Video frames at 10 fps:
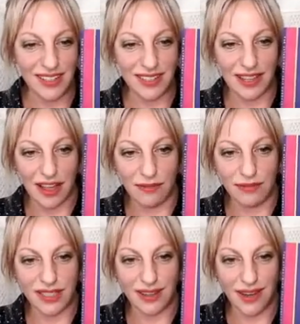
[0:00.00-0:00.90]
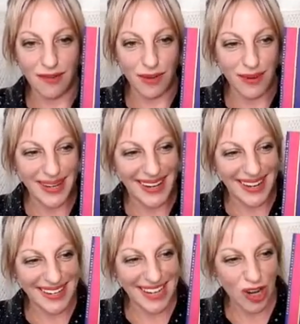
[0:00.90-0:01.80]
I just love seeing
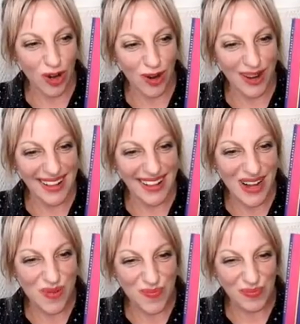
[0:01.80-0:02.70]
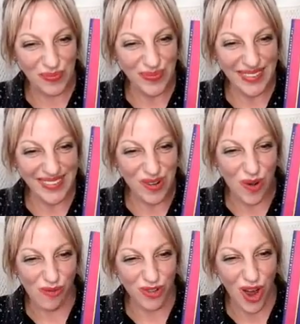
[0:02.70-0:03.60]
everybody on here
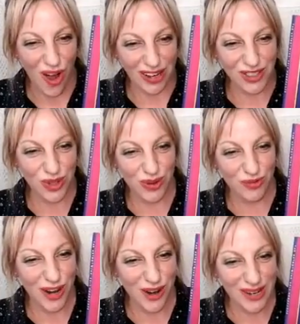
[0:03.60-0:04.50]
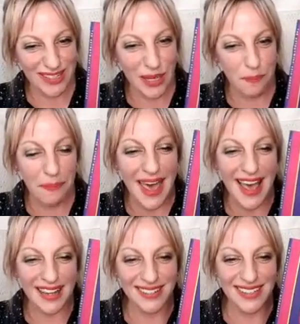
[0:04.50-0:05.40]
who I've talked to in various
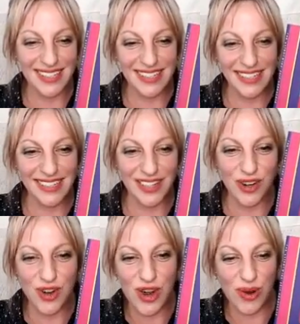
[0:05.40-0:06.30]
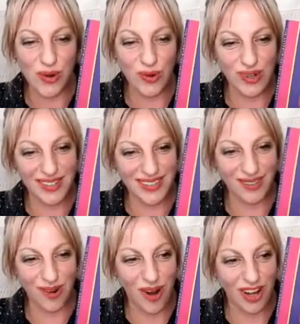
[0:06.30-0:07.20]
capacities and known.
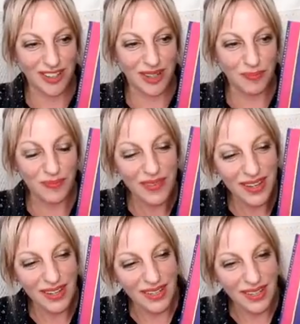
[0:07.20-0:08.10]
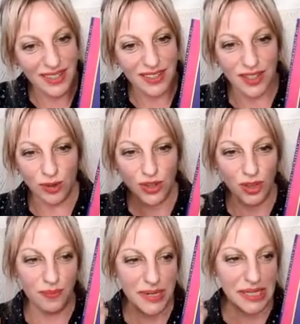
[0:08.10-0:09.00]
It's so awesome.
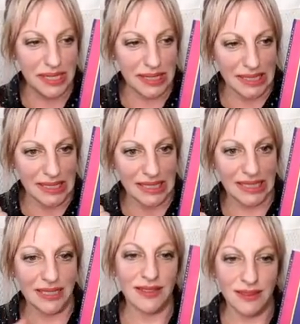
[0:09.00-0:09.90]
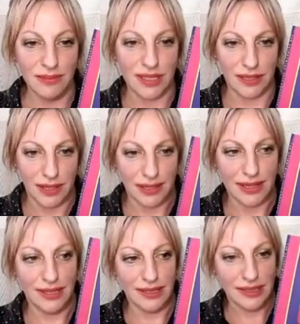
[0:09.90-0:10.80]
Social media. I'm
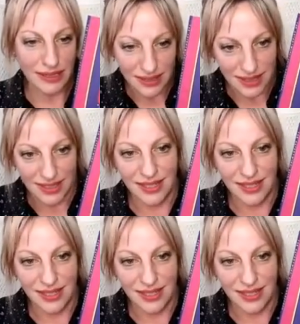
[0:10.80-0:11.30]
sorry.